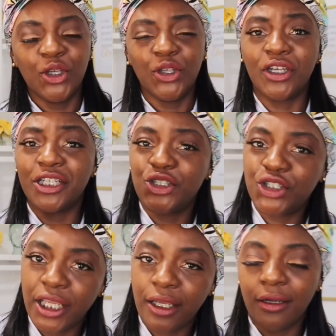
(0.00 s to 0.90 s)
you're gonna
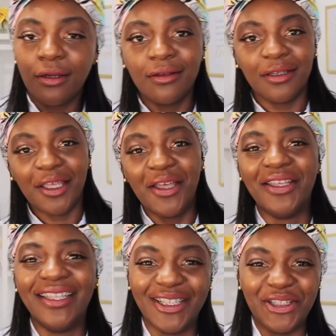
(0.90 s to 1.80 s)
share,
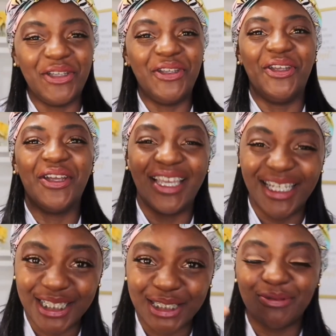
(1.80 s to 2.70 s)
you're
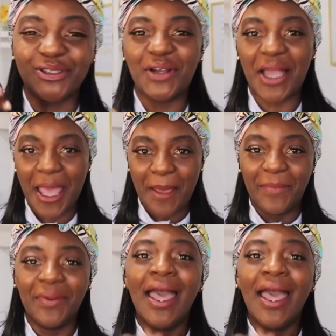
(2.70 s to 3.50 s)
gonna subscribe,